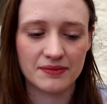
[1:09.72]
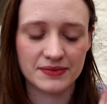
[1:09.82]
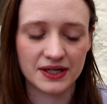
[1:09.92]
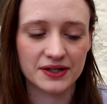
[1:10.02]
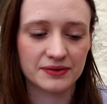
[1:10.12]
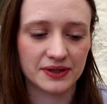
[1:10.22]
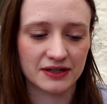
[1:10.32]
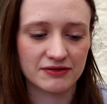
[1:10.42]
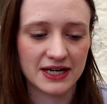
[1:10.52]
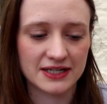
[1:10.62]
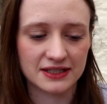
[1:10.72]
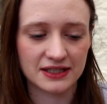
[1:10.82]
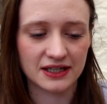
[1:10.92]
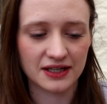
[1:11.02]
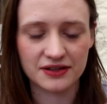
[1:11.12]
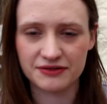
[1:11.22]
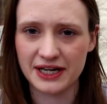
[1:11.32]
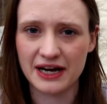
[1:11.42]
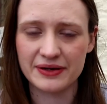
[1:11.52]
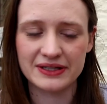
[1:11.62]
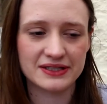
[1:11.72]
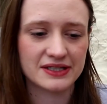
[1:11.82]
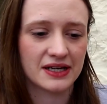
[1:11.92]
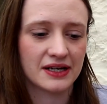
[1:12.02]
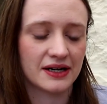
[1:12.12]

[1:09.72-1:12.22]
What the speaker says: The other one I read in like 3 hours,